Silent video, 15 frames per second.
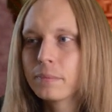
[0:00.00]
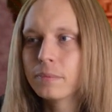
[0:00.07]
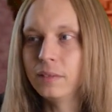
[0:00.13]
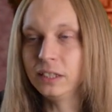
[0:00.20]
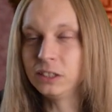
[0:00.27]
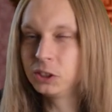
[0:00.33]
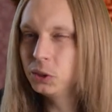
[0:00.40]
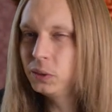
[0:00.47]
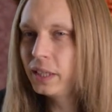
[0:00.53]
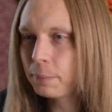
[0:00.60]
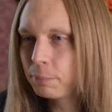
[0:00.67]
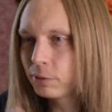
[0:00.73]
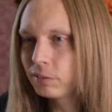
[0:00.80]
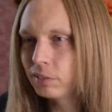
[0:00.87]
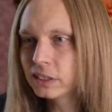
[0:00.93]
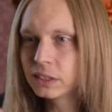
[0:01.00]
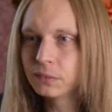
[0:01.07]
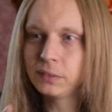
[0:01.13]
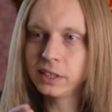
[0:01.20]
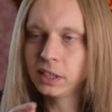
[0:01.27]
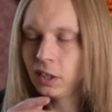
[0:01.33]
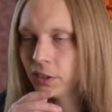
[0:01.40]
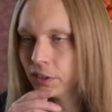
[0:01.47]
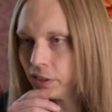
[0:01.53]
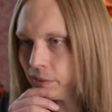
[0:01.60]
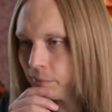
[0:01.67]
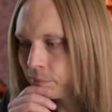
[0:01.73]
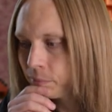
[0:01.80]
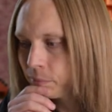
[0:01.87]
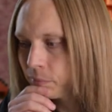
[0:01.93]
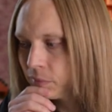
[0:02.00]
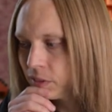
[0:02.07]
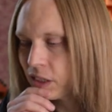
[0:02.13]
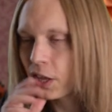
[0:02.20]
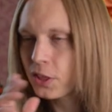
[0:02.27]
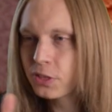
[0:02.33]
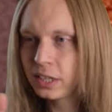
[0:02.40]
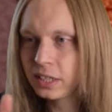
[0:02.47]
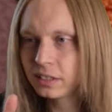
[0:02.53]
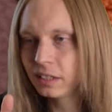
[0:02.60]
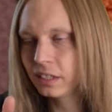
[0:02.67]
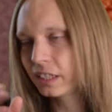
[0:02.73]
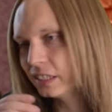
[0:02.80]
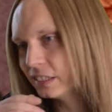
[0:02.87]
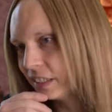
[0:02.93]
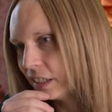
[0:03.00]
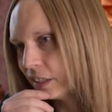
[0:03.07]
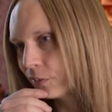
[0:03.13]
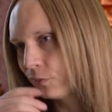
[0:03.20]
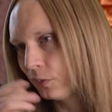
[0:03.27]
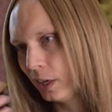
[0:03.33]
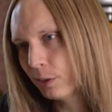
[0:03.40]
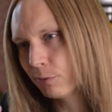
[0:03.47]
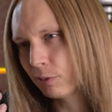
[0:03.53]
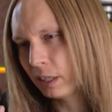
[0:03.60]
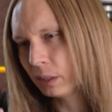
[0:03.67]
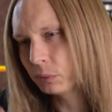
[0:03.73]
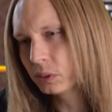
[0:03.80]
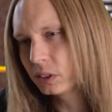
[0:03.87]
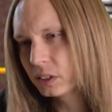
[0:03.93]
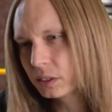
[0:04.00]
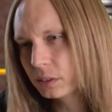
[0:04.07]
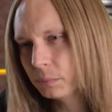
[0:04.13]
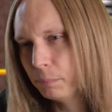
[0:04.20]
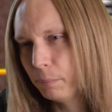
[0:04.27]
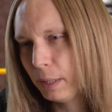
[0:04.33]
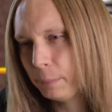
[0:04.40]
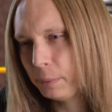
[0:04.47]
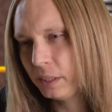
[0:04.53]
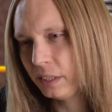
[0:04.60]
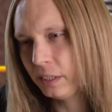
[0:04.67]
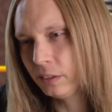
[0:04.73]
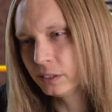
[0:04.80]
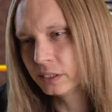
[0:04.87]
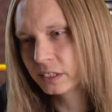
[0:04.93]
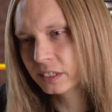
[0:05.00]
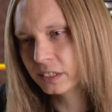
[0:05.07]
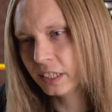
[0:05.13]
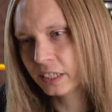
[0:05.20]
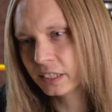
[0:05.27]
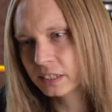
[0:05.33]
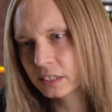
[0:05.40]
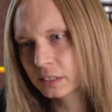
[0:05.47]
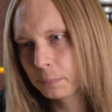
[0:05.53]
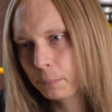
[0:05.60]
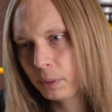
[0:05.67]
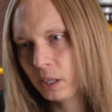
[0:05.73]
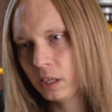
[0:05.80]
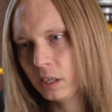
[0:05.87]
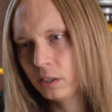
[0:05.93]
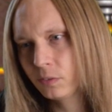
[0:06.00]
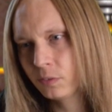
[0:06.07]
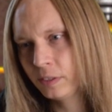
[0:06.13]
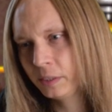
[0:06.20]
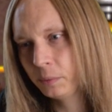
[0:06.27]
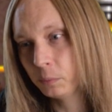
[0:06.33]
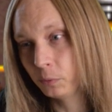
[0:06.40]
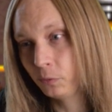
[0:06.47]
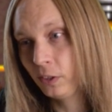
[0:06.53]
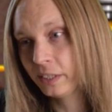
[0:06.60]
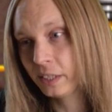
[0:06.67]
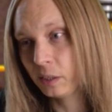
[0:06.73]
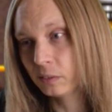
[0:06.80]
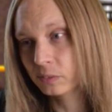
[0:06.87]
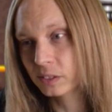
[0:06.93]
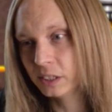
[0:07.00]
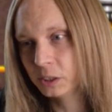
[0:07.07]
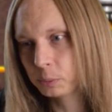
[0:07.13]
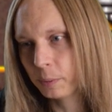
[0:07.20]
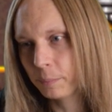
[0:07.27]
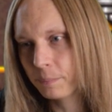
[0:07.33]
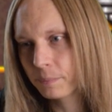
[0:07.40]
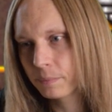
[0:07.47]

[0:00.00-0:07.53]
They do get progressively harder. So I think, like I say, there's 5 rounds, maybe 6 per thing. We'll find out after this one.